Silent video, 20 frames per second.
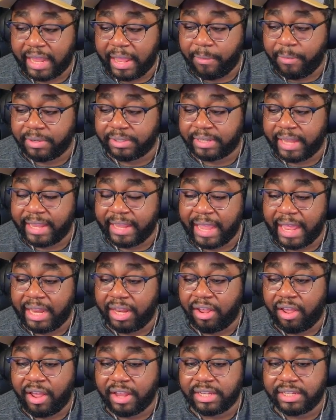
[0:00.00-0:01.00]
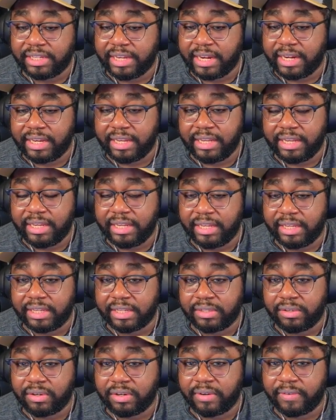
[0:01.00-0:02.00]
I was I got lost in the
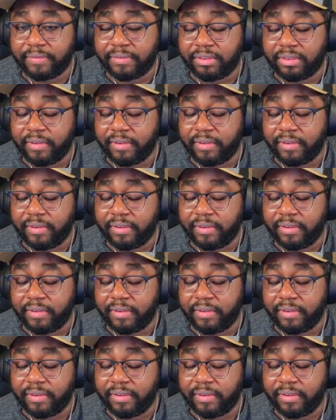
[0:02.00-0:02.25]
sort of